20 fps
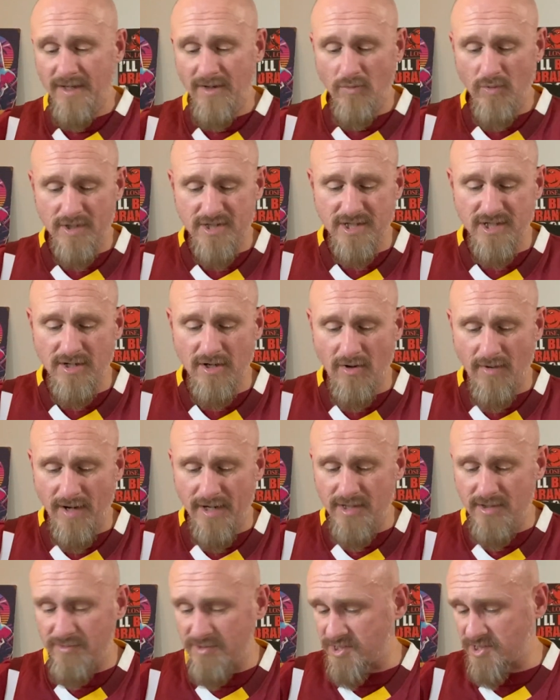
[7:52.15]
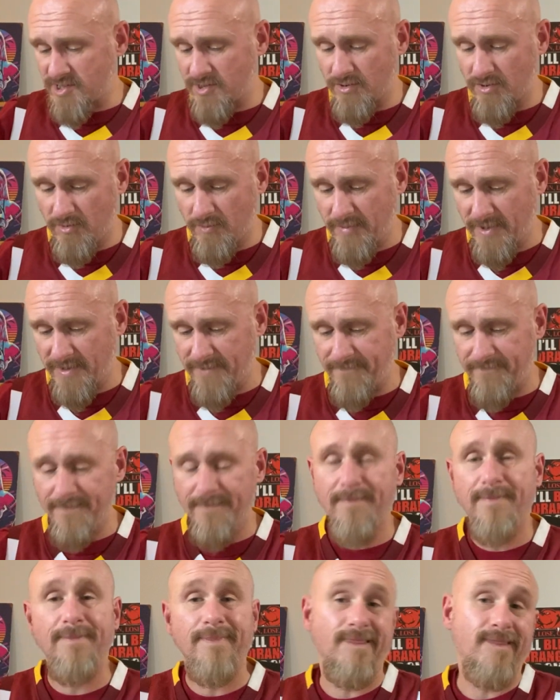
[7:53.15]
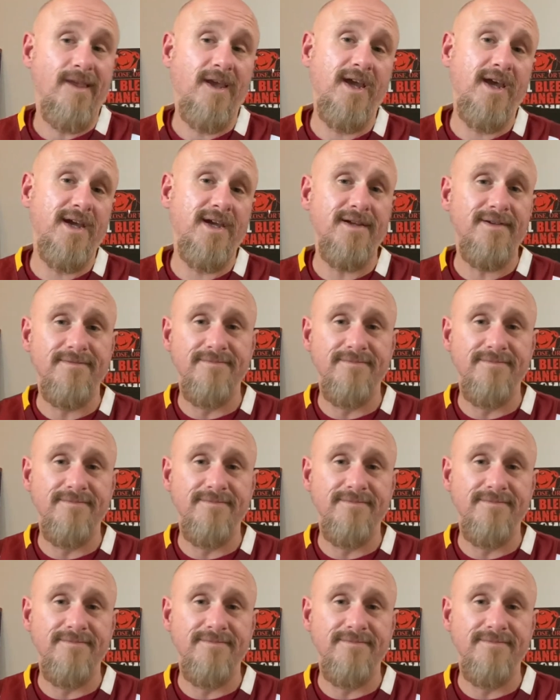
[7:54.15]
which, you know, I used to, but hey,